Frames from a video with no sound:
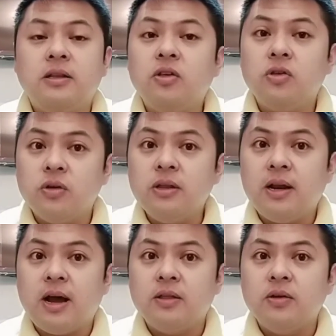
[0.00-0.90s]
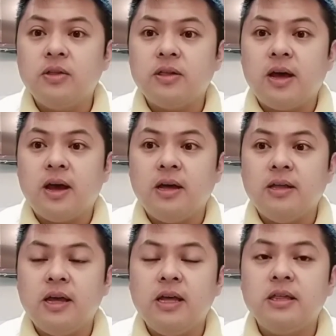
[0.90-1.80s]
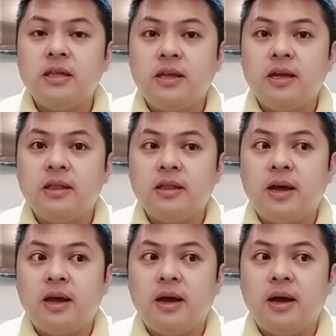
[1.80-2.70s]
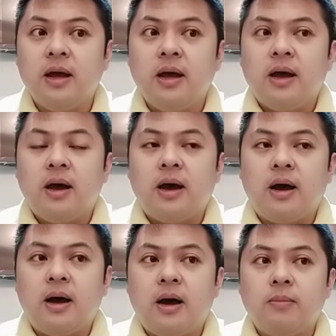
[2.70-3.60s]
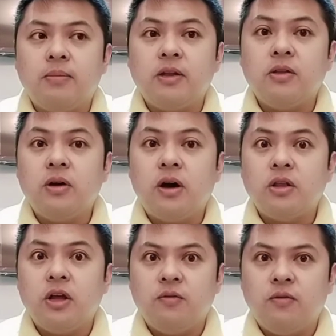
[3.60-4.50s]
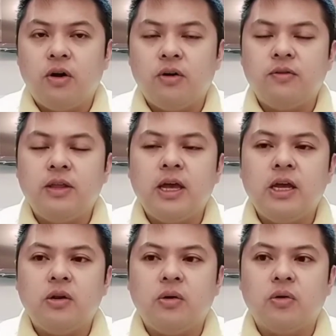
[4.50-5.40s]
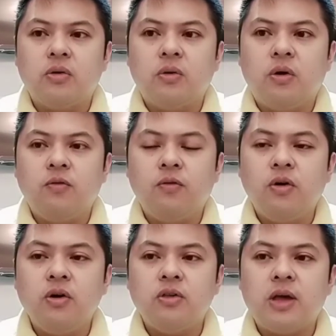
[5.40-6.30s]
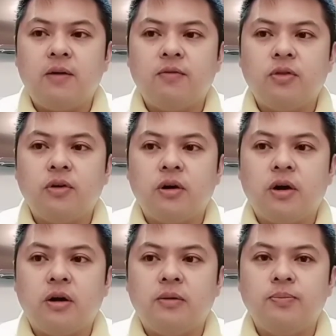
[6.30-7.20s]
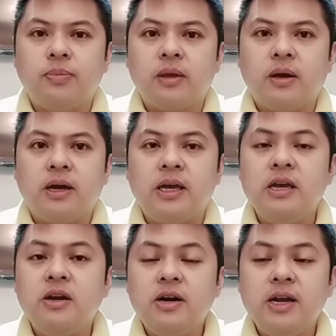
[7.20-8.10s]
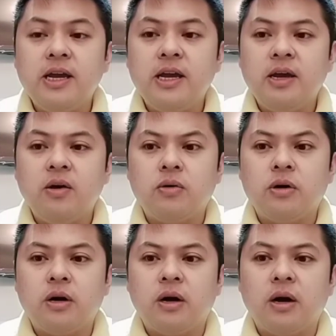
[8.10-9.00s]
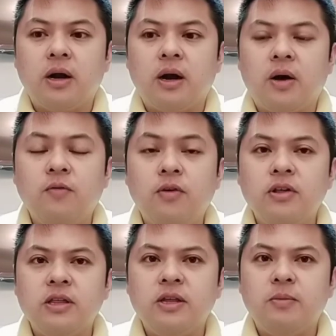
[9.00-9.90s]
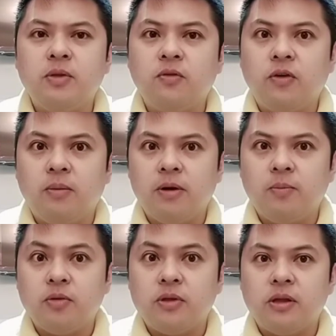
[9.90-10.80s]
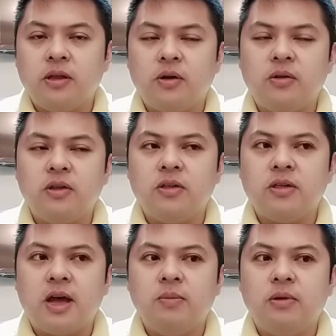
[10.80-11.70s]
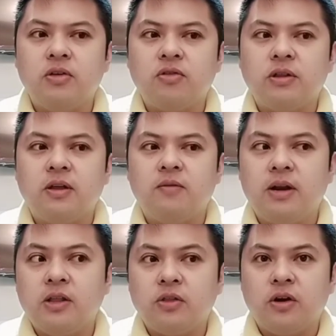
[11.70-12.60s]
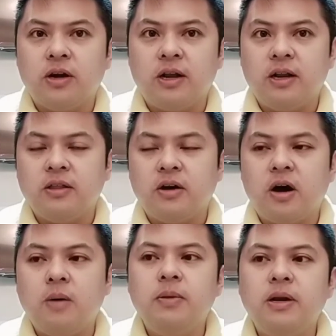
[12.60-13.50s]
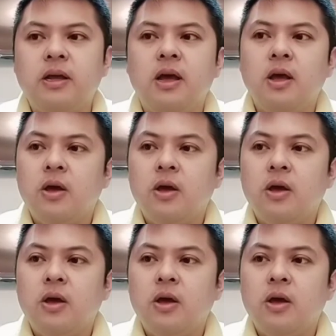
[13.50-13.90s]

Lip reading: desisyon nila dun sa incident na that you got involved in, no? So of course after a hearing or of course hindi naman to formal proceeding, no? This is administrative and internal in the company,